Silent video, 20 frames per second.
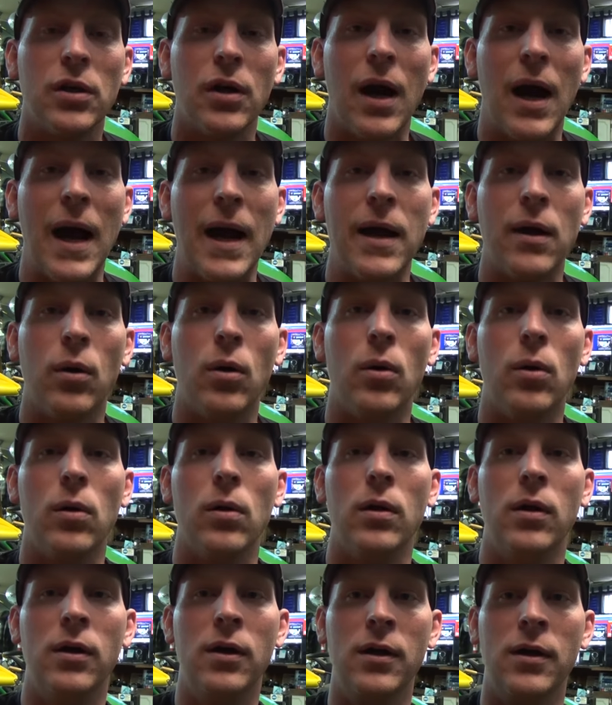Your Eye
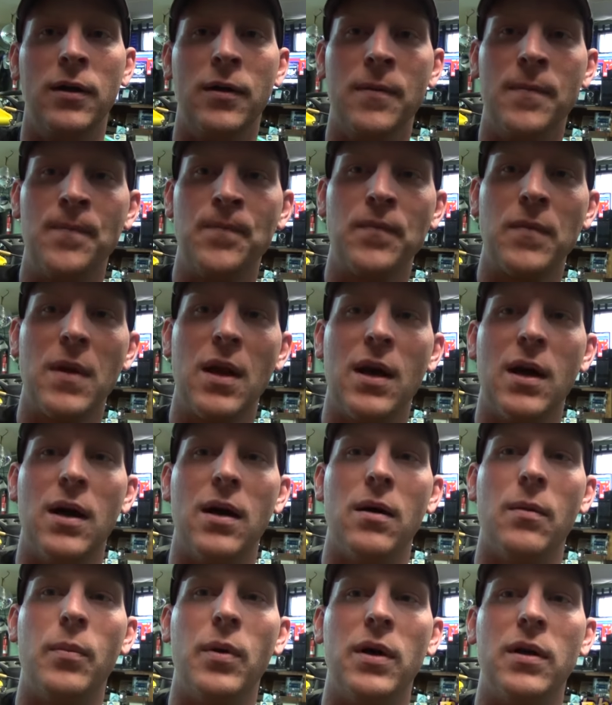Hole.
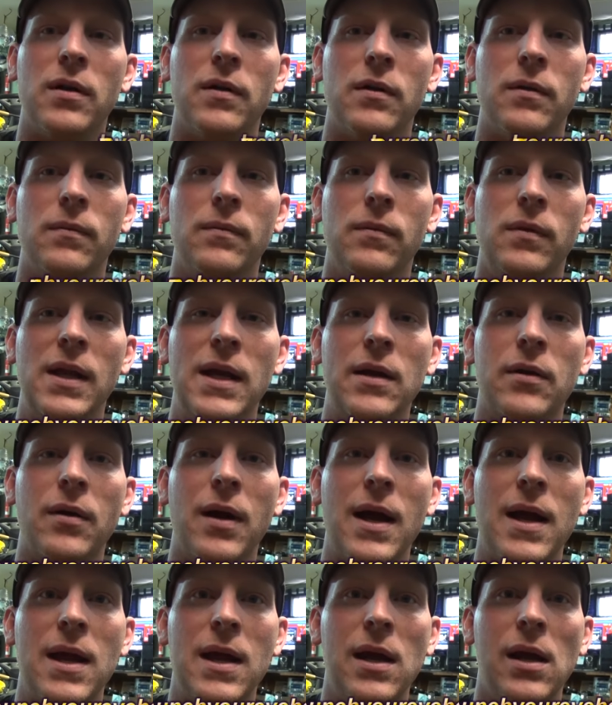Uh, I'll put a link
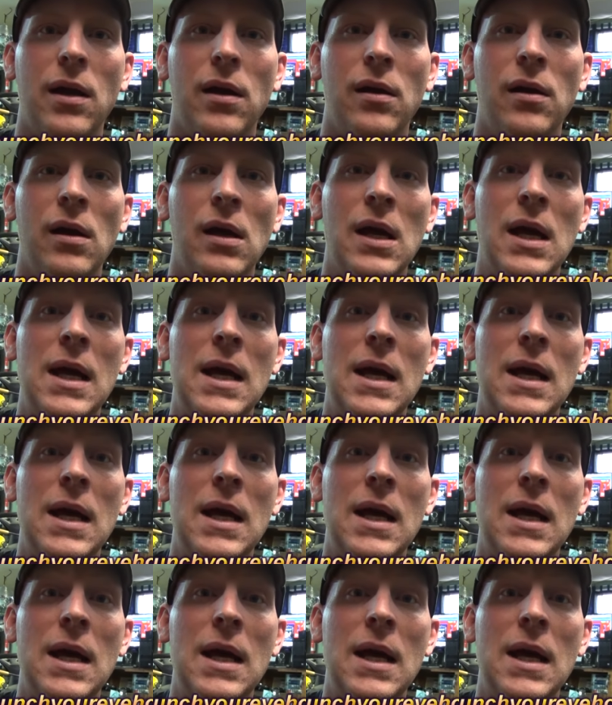right here.